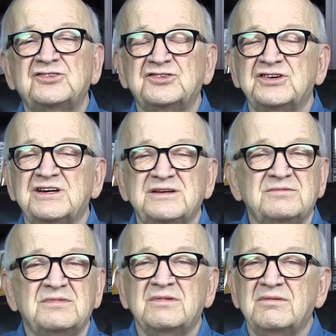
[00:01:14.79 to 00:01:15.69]
should
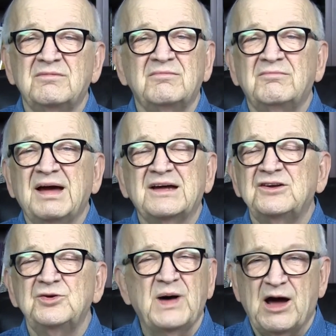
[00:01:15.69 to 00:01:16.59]
make a
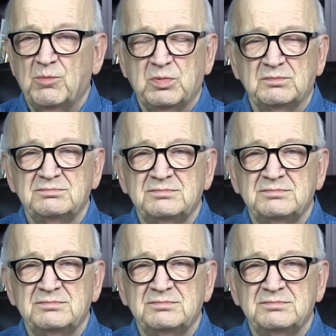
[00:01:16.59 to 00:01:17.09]
new album.